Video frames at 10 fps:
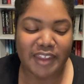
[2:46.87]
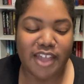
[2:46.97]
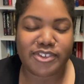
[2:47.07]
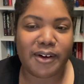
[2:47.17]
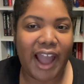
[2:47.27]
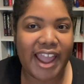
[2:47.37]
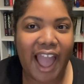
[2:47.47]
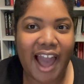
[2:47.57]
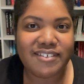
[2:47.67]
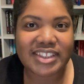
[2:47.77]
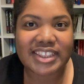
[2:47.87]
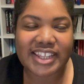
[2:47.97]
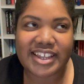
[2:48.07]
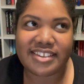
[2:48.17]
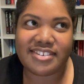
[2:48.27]
So I have a
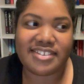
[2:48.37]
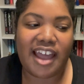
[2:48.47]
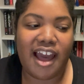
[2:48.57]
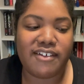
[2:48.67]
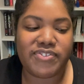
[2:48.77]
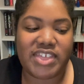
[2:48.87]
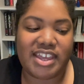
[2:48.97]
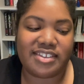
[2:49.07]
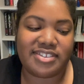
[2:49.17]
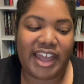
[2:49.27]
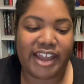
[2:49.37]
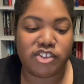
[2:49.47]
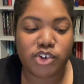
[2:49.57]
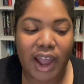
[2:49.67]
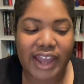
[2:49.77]
list of things that I
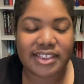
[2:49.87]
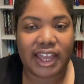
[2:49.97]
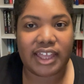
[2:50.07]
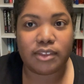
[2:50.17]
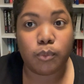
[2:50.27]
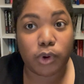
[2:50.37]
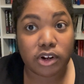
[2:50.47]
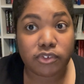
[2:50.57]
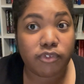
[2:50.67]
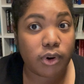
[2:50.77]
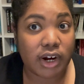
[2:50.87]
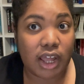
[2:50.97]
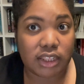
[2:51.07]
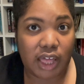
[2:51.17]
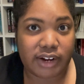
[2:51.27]
tried that worked for
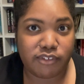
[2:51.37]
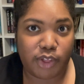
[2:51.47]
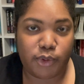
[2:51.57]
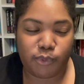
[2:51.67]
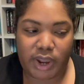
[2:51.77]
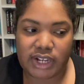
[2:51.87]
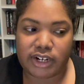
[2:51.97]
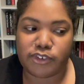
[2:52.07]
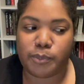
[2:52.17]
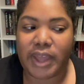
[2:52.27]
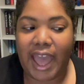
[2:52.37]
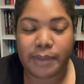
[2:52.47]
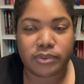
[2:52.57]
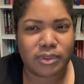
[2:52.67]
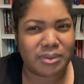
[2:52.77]
a lot of other writers, but
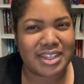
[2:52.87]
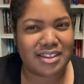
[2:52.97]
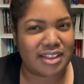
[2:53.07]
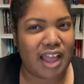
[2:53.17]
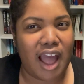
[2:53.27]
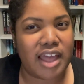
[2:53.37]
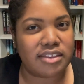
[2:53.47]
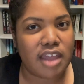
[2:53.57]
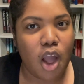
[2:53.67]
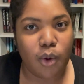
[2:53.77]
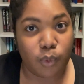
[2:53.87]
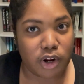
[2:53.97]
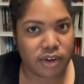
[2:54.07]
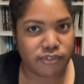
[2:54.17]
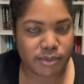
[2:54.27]
absolutely did not
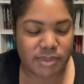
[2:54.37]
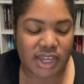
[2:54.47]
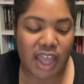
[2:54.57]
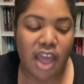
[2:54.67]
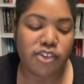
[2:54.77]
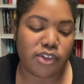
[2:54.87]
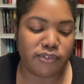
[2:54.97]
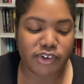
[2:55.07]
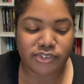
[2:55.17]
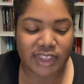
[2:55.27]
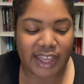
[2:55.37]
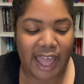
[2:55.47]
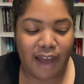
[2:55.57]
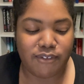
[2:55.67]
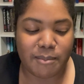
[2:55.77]
work for me. So the first thing I
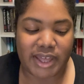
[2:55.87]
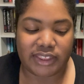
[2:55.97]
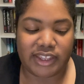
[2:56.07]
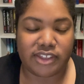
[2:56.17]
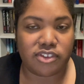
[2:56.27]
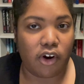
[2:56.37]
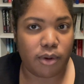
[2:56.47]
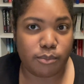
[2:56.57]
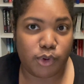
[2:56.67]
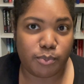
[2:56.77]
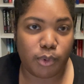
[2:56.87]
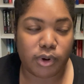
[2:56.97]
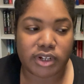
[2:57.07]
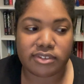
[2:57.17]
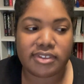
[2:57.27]
have on my list are mood
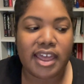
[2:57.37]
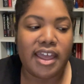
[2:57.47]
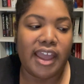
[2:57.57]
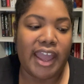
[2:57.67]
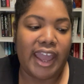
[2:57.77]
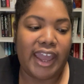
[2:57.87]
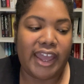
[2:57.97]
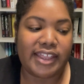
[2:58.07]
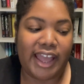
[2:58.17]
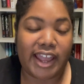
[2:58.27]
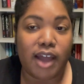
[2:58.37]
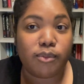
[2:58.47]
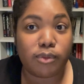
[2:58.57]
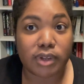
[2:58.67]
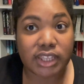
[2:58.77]
boards. And I
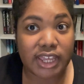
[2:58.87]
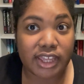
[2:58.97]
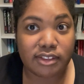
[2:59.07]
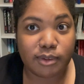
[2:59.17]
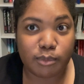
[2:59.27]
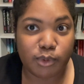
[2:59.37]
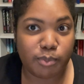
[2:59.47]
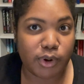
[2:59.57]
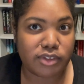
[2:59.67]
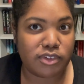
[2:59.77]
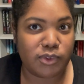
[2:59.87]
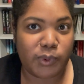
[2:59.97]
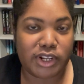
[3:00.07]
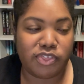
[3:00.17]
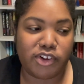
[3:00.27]
got really into mood boards in
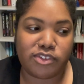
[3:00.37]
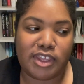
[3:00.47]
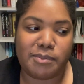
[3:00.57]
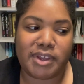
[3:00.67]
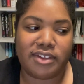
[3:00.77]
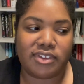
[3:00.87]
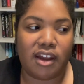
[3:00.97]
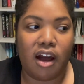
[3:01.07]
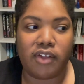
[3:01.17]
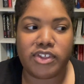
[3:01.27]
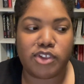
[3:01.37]
2013 because like all these